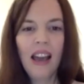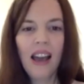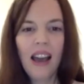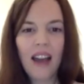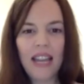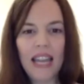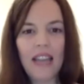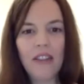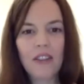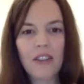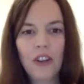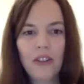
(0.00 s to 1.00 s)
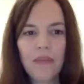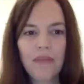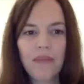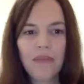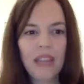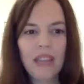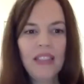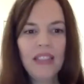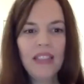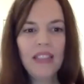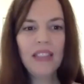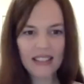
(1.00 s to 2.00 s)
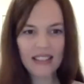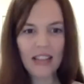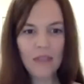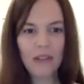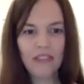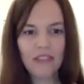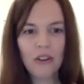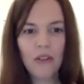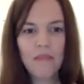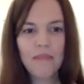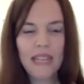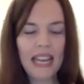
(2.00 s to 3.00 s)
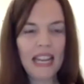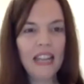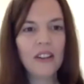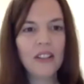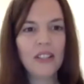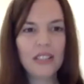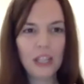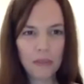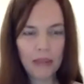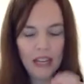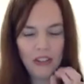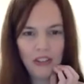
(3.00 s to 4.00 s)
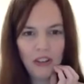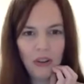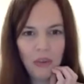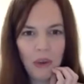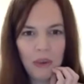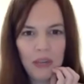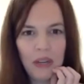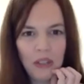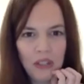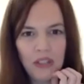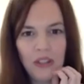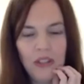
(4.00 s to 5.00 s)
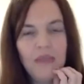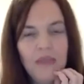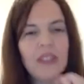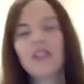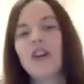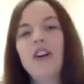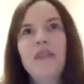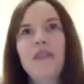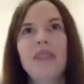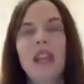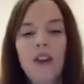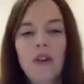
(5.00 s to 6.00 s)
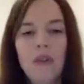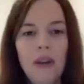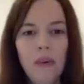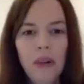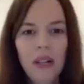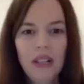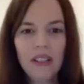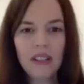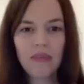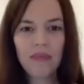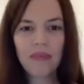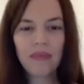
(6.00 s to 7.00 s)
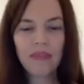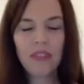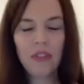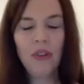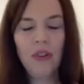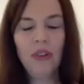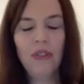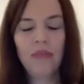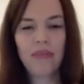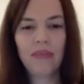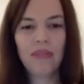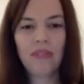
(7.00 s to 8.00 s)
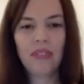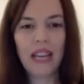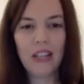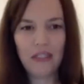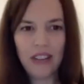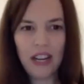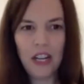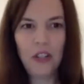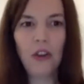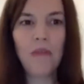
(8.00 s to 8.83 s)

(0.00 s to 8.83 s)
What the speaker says: Okay, so in this exercise, before beginning, I'll just explain to you what we're going to do. So we will do a very short